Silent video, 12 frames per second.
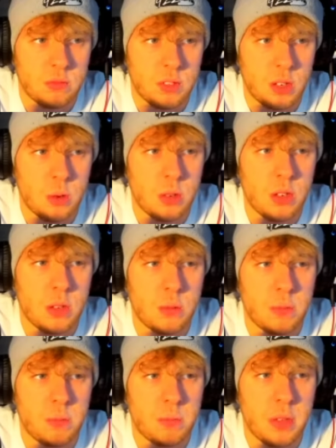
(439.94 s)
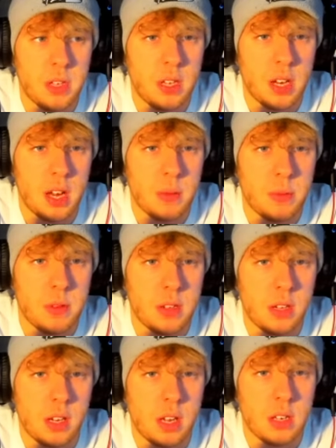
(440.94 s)
I want to be happy
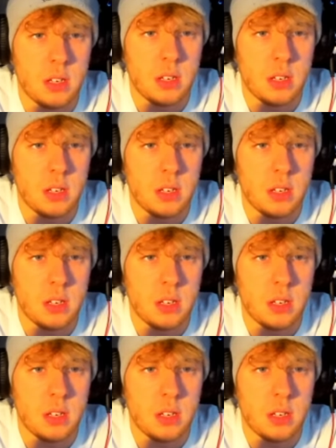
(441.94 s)
again.